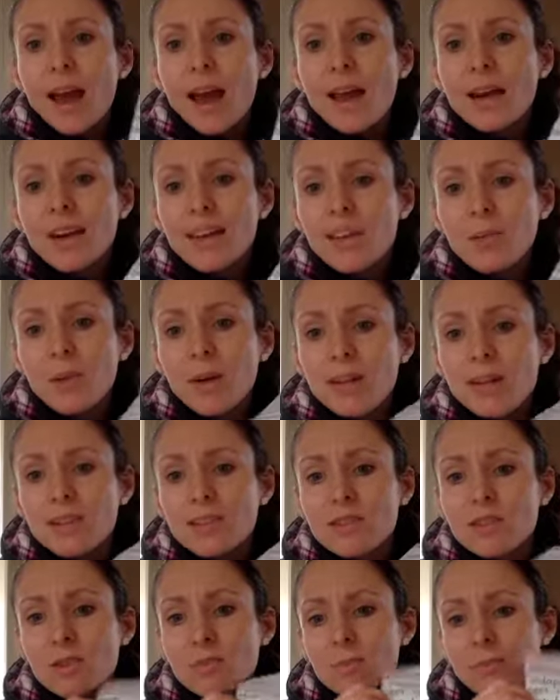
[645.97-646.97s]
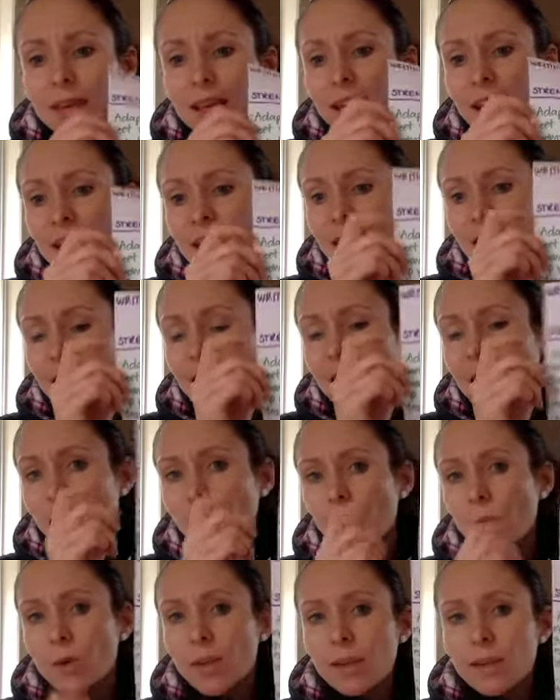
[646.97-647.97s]
Another weakness could be
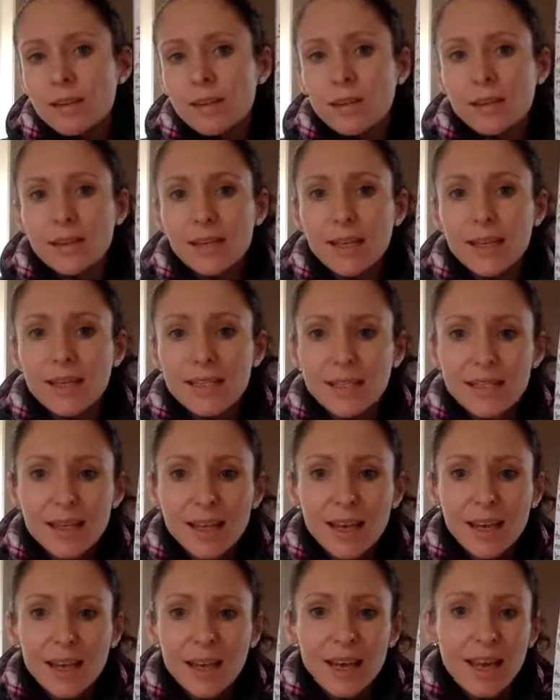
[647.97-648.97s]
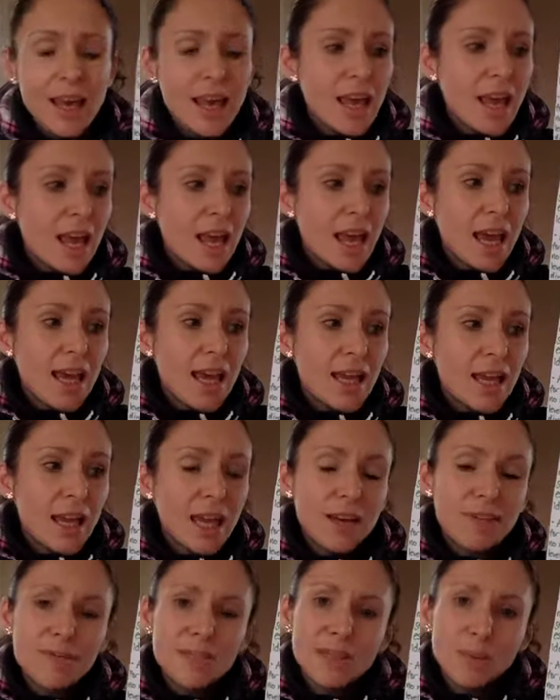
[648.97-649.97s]
with the internet.
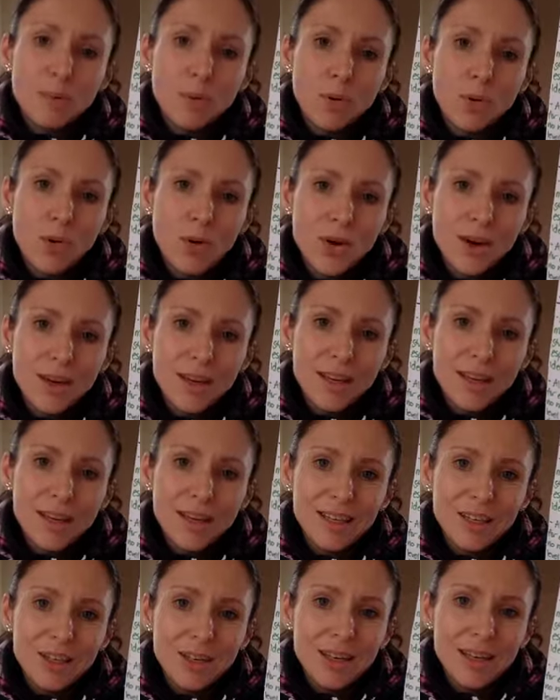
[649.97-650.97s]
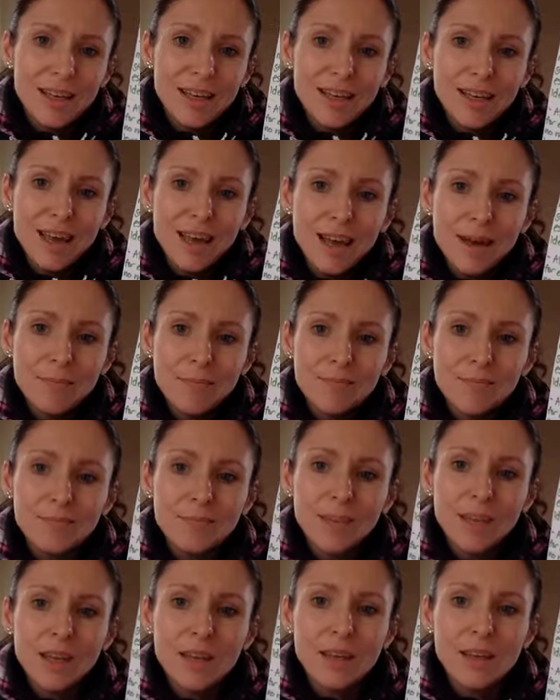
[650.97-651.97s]
If it's a poor, you
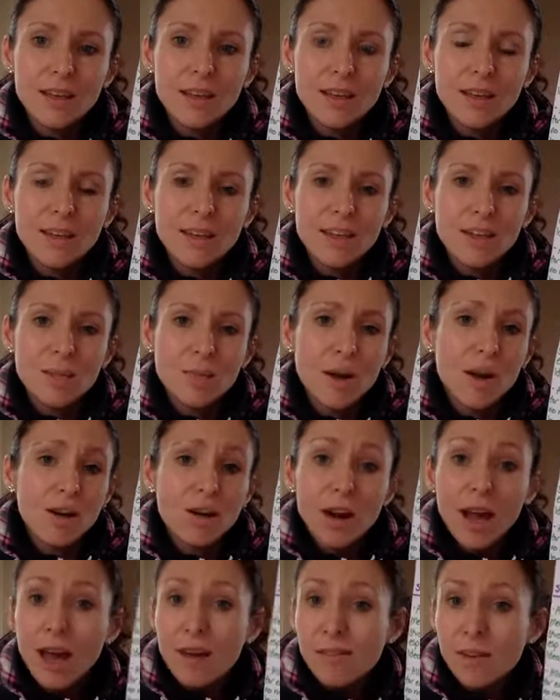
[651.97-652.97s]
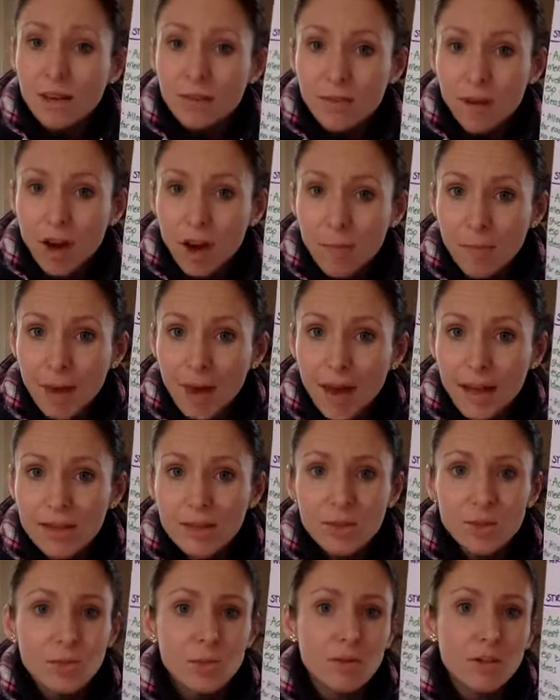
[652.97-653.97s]
might not have enough
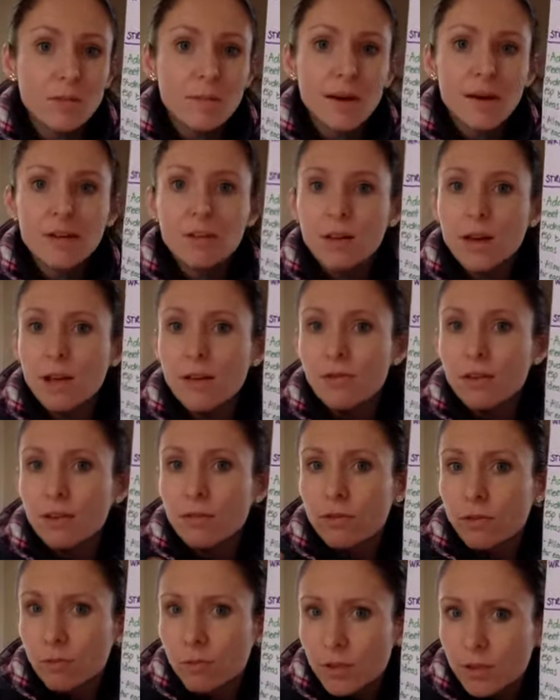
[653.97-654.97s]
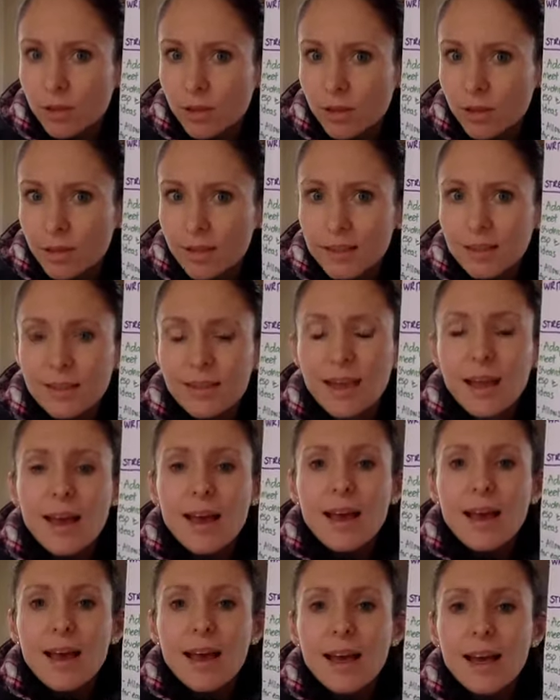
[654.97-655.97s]
iPads, or you might not have enough computers,
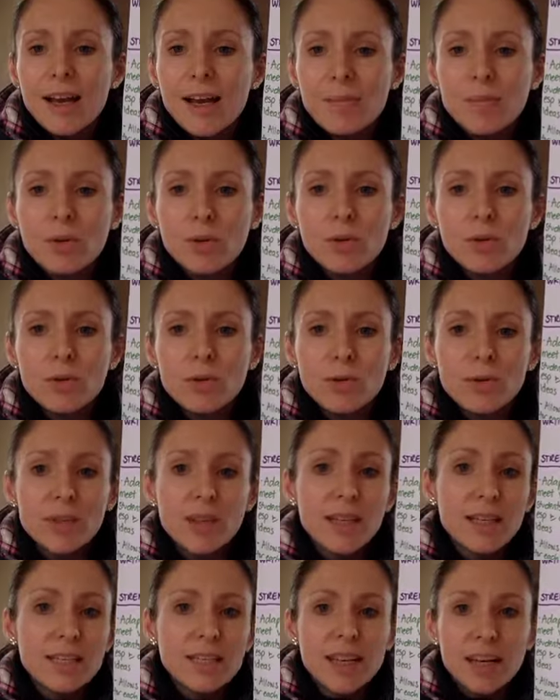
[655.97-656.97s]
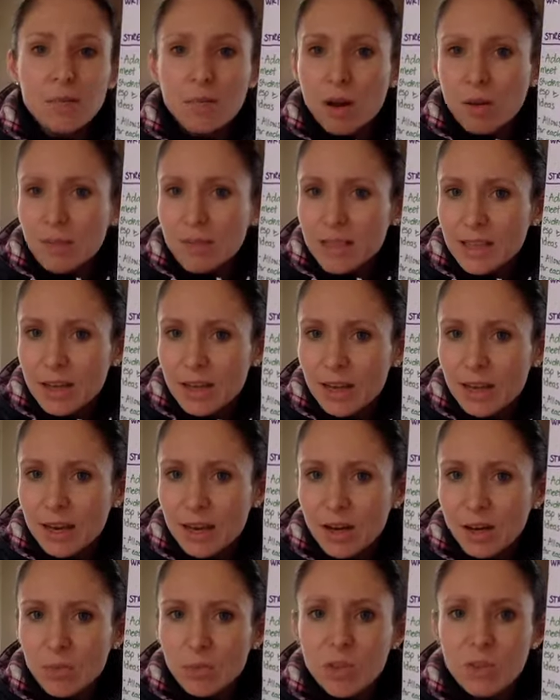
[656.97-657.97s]
or the internet might be
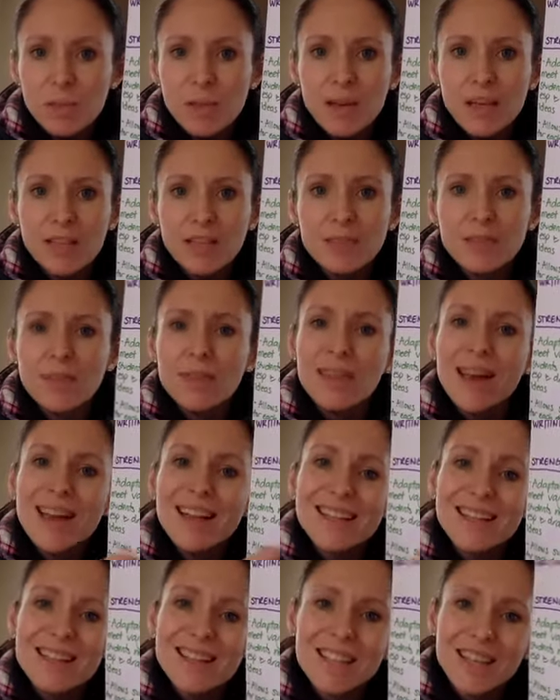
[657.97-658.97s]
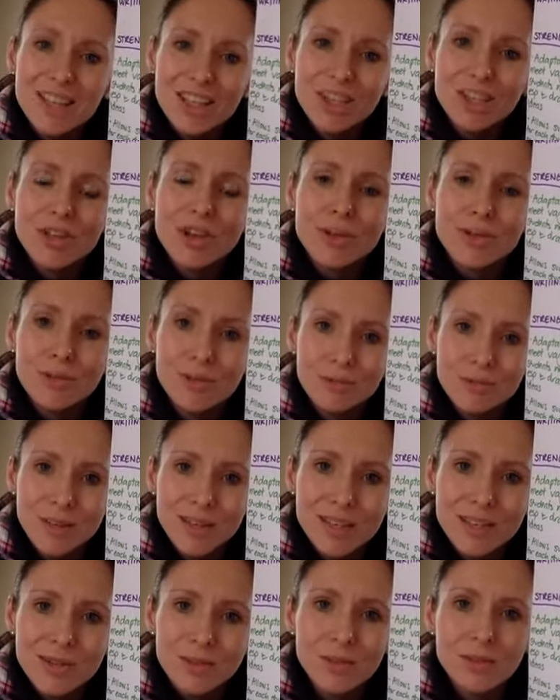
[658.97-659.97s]
down, which means for that section of the
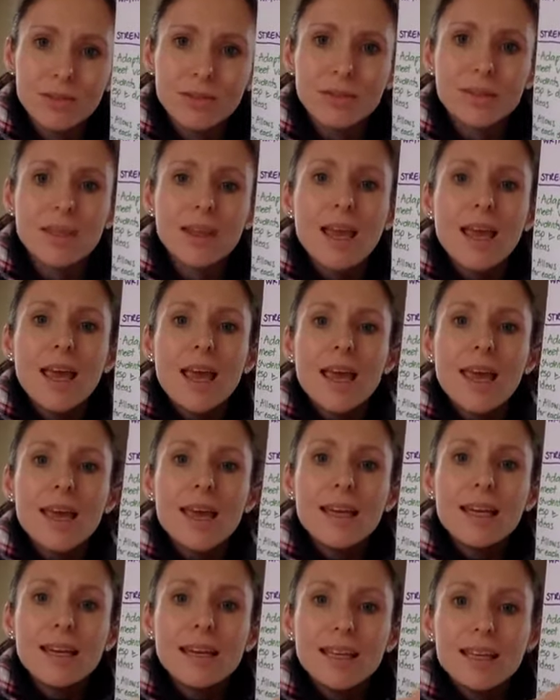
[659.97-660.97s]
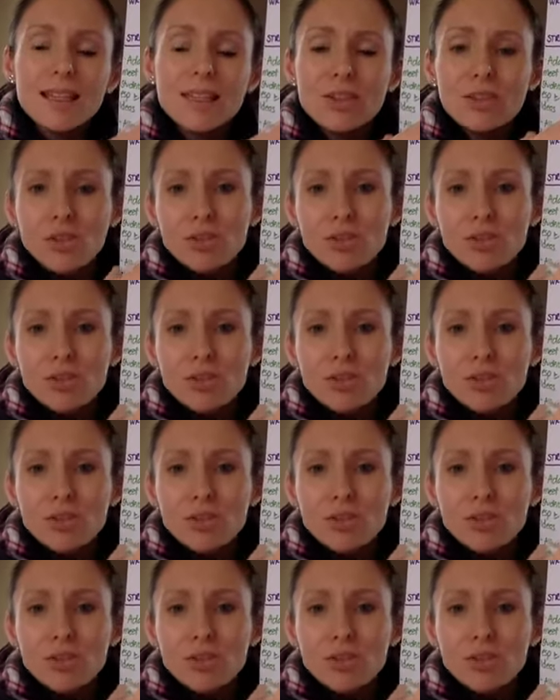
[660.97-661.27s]
resource, it is